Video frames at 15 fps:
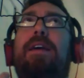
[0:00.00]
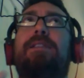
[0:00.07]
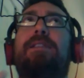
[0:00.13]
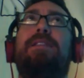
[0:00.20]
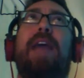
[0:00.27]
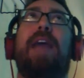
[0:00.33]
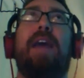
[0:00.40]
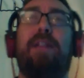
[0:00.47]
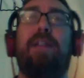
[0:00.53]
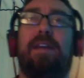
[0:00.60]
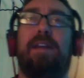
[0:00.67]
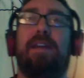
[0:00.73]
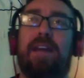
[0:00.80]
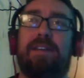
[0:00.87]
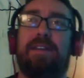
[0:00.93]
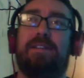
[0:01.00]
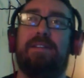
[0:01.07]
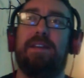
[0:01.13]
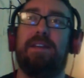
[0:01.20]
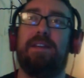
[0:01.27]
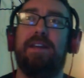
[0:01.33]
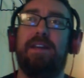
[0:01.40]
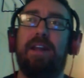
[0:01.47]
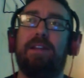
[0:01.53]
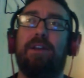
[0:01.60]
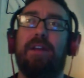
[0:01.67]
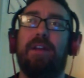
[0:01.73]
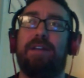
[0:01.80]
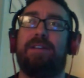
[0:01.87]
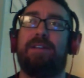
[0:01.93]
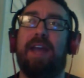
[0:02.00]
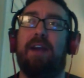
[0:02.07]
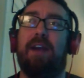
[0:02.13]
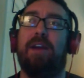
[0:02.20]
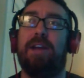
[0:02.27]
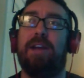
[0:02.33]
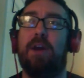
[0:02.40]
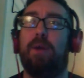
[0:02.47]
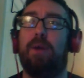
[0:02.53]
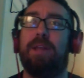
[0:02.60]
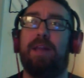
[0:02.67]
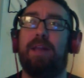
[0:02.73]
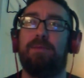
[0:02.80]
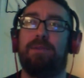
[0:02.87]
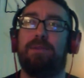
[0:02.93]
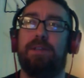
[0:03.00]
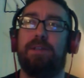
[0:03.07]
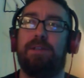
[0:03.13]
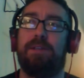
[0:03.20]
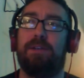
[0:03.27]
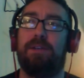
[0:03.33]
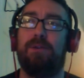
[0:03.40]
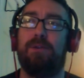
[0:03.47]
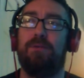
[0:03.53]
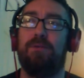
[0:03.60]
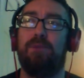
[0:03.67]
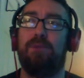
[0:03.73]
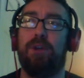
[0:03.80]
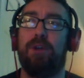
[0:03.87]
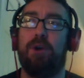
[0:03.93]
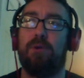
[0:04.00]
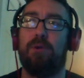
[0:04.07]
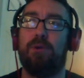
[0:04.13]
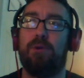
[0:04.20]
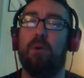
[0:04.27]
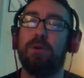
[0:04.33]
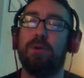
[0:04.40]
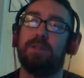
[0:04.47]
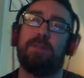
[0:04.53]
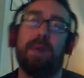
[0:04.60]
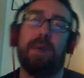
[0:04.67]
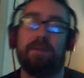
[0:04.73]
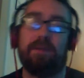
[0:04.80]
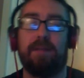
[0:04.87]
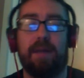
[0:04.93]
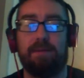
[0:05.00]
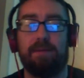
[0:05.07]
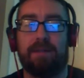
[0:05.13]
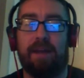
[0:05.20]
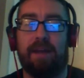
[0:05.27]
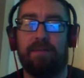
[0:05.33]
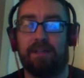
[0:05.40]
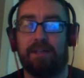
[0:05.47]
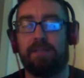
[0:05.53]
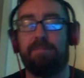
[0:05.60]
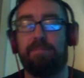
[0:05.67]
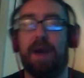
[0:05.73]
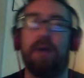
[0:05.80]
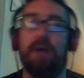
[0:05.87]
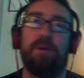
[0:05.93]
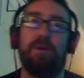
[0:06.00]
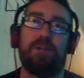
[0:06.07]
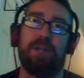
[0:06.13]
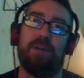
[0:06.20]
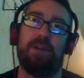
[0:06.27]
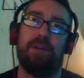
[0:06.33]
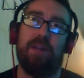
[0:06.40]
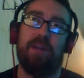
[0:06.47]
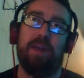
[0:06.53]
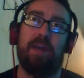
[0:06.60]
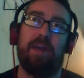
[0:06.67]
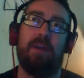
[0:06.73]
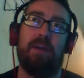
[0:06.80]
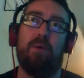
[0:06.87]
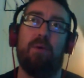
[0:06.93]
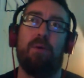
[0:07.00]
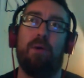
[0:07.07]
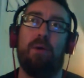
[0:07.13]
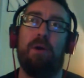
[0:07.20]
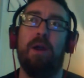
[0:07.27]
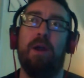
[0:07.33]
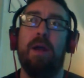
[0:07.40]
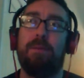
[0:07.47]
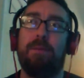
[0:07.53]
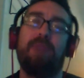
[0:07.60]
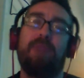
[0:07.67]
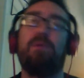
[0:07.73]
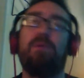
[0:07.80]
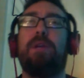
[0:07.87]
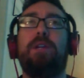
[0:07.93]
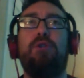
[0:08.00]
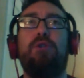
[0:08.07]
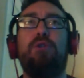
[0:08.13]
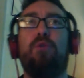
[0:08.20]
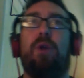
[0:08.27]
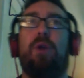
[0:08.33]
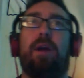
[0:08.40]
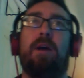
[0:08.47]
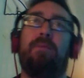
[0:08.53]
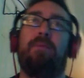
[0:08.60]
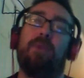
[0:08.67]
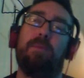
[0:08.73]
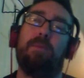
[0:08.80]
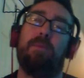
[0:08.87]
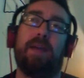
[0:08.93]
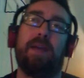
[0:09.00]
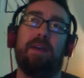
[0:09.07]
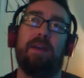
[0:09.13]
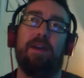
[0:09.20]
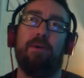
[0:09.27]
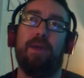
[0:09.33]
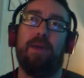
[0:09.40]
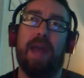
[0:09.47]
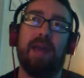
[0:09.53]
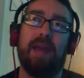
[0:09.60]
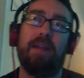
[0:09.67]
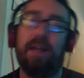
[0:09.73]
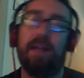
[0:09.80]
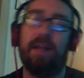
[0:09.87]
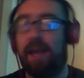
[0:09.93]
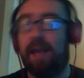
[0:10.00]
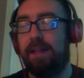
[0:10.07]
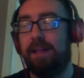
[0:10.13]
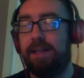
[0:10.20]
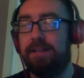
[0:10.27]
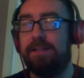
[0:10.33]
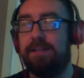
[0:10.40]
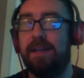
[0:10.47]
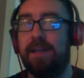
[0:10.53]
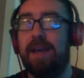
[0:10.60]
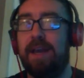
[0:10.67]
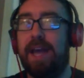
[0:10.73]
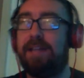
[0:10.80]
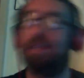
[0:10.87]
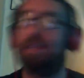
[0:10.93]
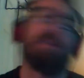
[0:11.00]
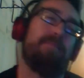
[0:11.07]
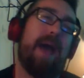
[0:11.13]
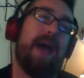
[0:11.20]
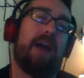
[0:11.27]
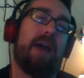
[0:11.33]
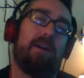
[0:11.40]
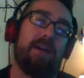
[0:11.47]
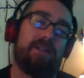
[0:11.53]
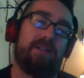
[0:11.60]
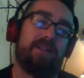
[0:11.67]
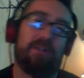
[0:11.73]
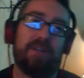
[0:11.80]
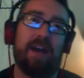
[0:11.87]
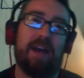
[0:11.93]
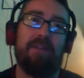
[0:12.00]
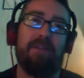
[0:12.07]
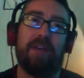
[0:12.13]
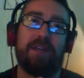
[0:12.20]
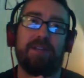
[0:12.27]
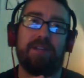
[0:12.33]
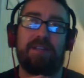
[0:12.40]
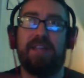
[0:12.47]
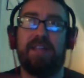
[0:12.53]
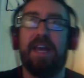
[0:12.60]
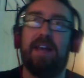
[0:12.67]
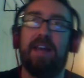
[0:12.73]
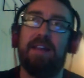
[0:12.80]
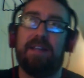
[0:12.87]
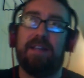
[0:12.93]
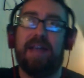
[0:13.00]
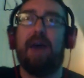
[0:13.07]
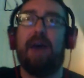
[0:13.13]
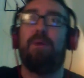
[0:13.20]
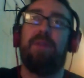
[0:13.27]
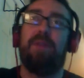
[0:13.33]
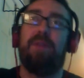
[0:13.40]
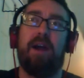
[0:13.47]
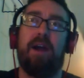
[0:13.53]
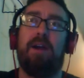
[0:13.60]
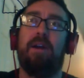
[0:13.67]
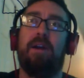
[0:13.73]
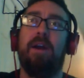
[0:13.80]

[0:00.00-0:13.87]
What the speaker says: is the alien is it a little less scary knowing that it was this, you always suspected that it was kind of like this bioengineered thing, but you never really knew where it come from. Like, an alien and aliens, it doesn't matter. It's just kind of like this thing that's out there.